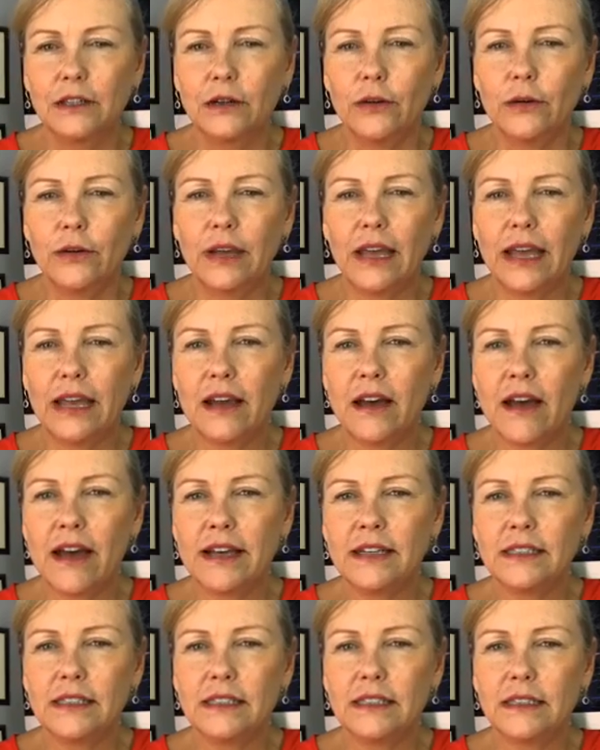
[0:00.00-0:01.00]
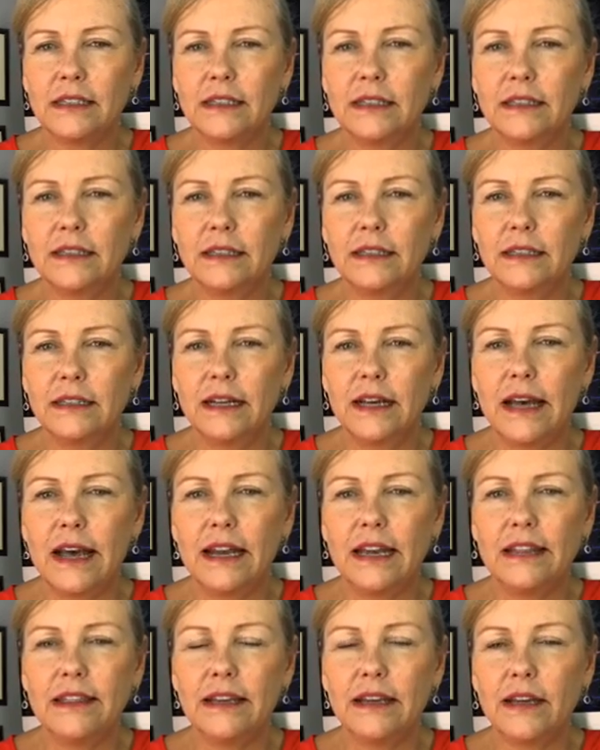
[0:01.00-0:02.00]
Okay, guys?
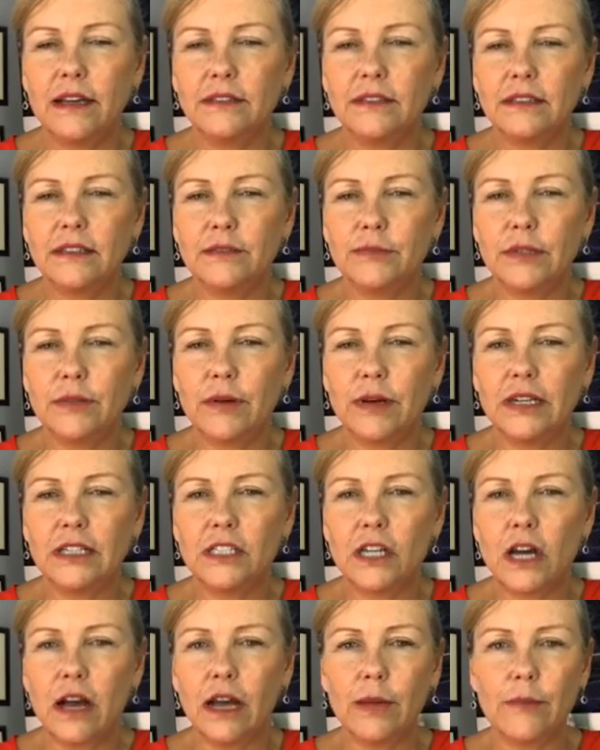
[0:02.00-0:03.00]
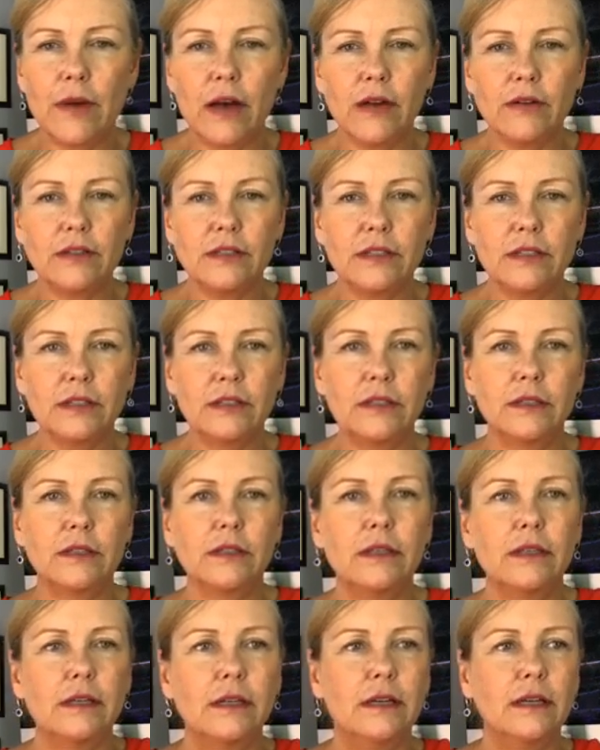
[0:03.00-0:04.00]
Anything else we want to talk about?
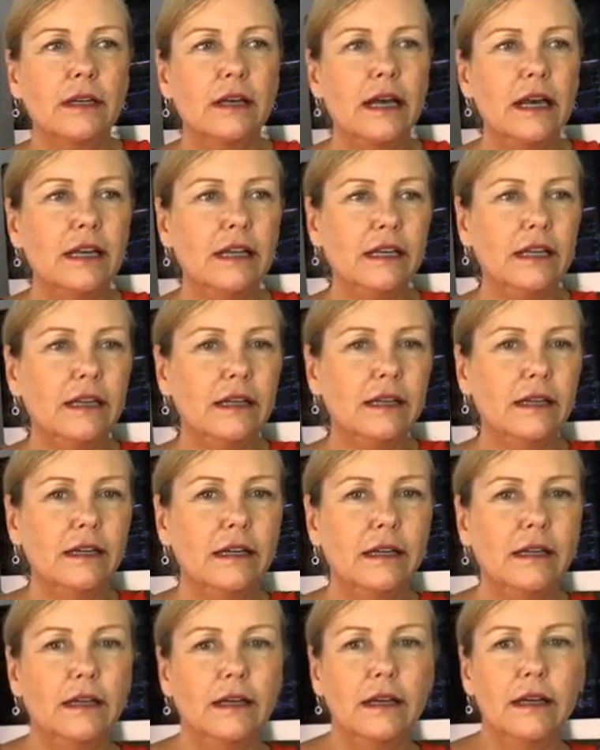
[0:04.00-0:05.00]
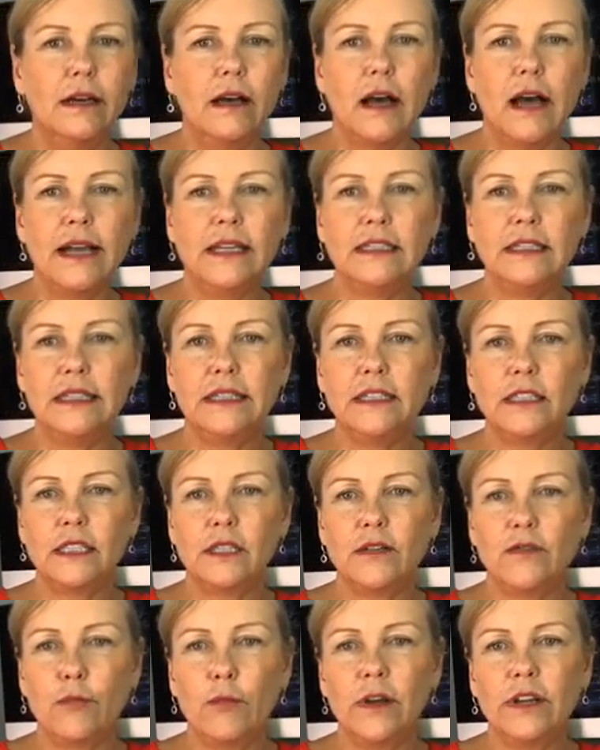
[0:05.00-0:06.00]
Any ideas
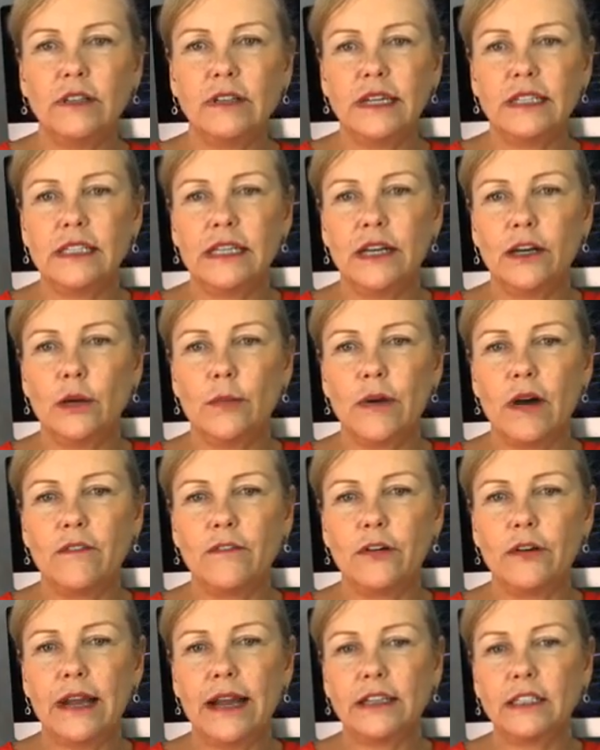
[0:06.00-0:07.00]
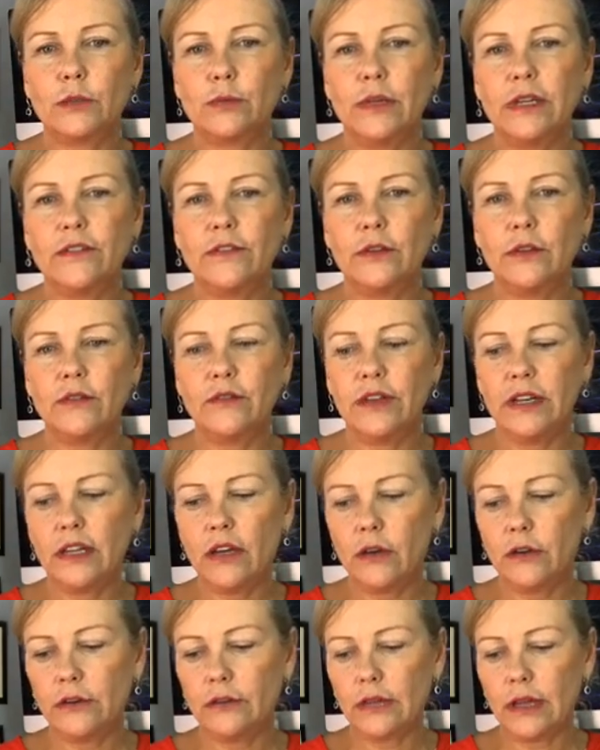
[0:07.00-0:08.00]
of what you'd like to hear about for next week for the
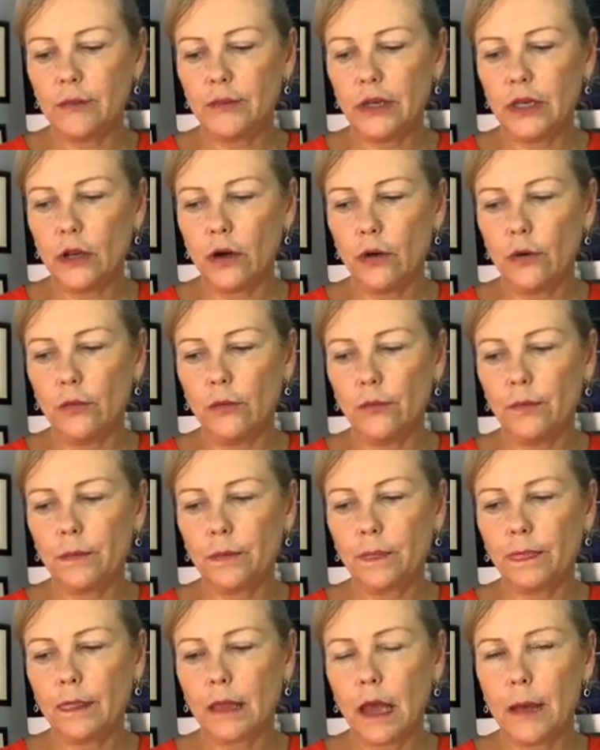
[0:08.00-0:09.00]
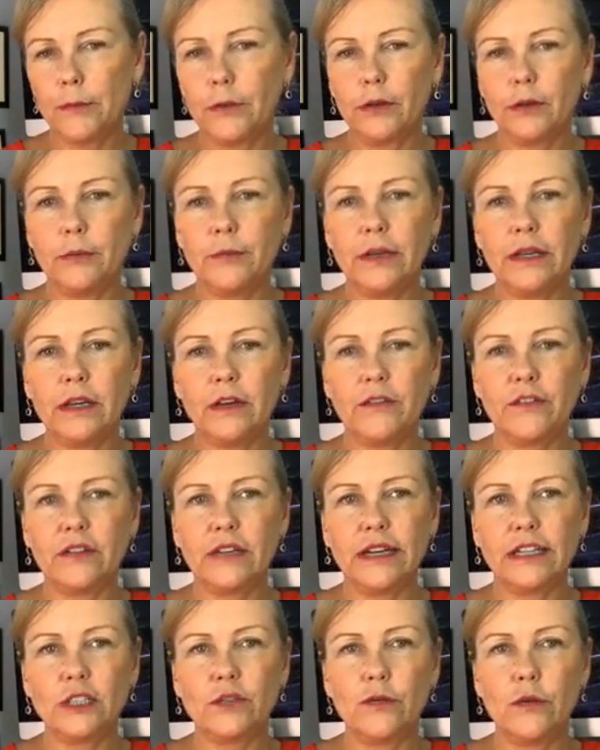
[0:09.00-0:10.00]
video? You let me know. I'm going to be here for the
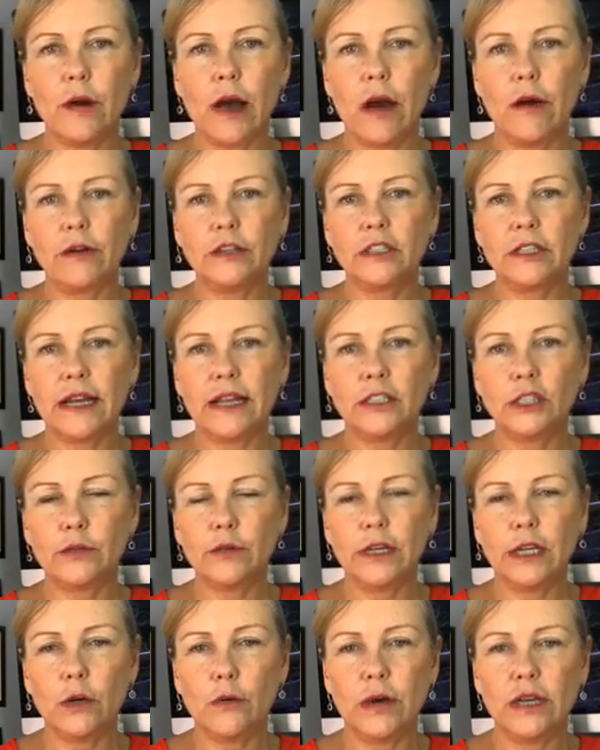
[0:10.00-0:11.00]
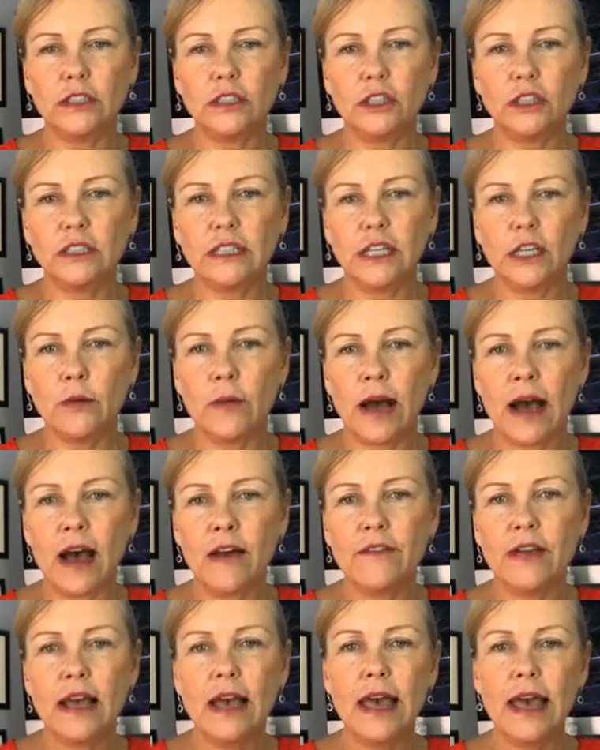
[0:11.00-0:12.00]
next few hours to answer any questions that you
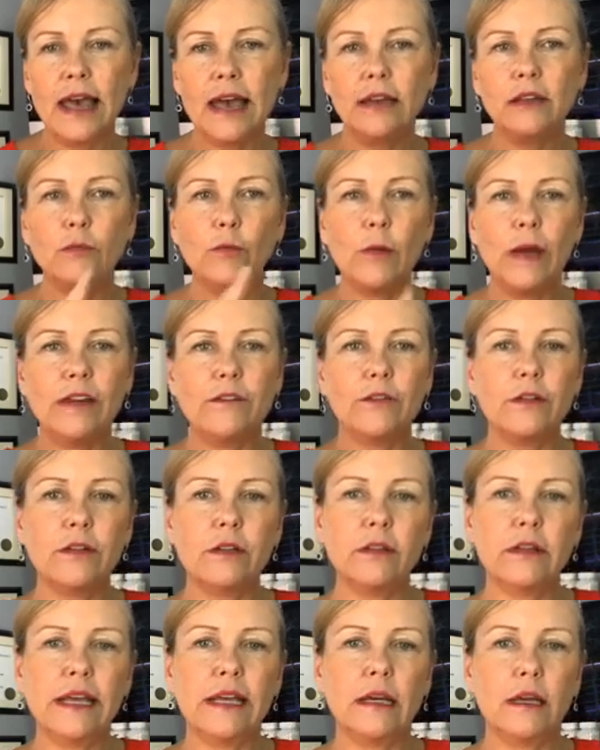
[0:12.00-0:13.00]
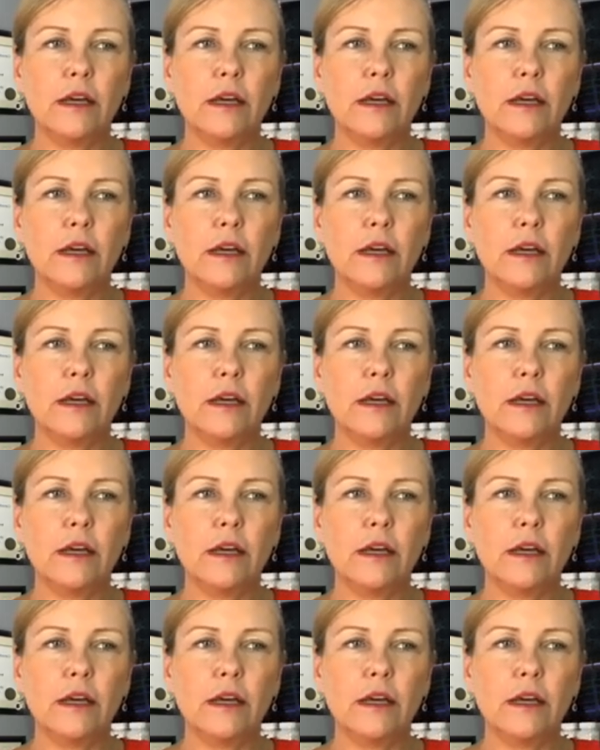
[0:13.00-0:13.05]
have. And wait for the link.